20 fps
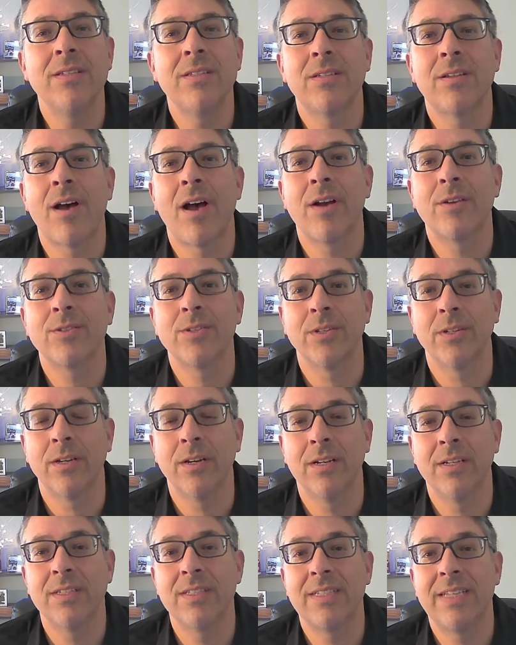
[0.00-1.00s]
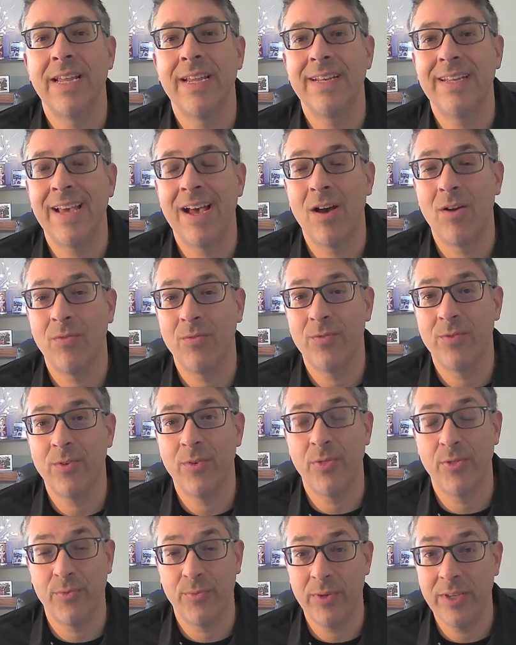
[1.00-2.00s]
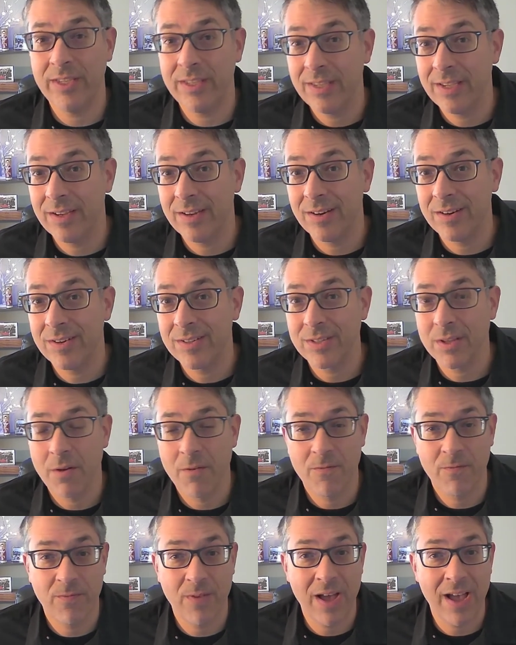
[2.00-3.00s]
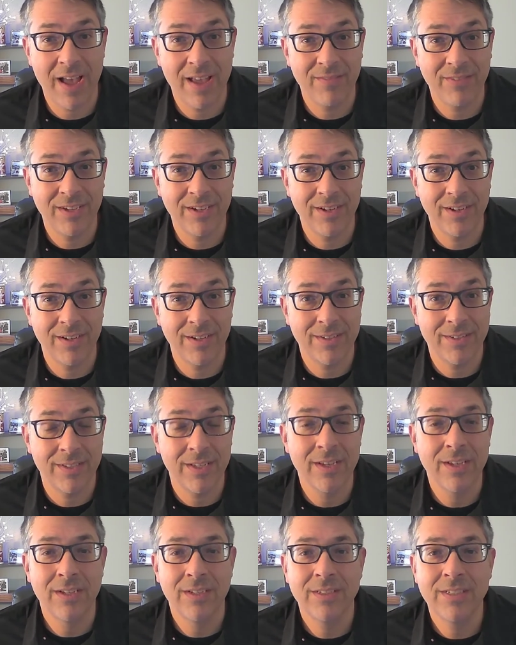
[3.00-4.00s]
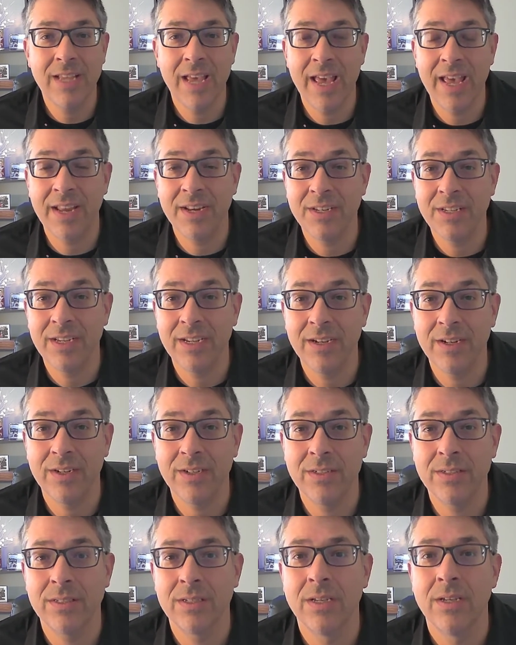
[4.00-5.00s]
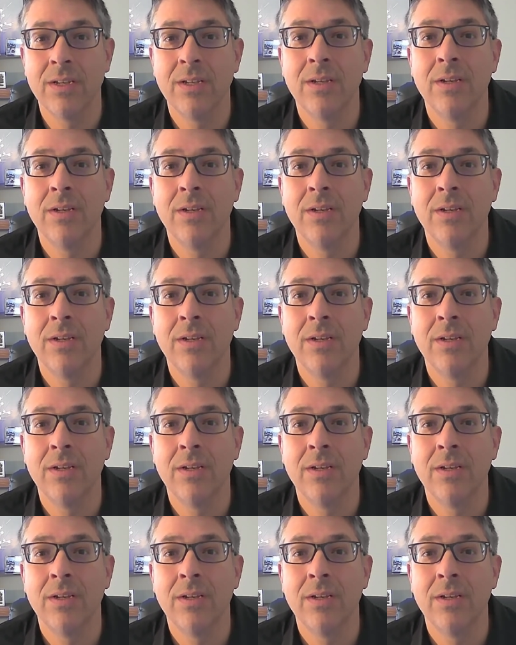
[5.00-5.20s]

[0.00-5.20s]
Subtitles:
stocks are going to stay down for 3 years, 5 years, 10 years.